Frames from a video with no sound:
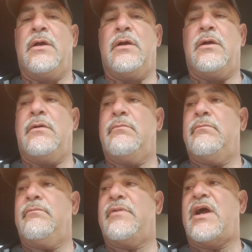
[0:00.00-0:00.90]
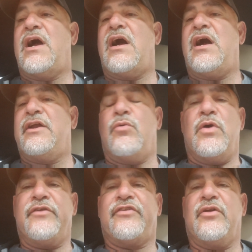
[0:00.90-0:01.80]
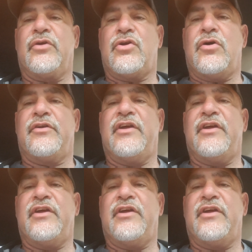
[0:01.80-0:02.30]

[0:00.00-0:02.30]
I don't want to sell the car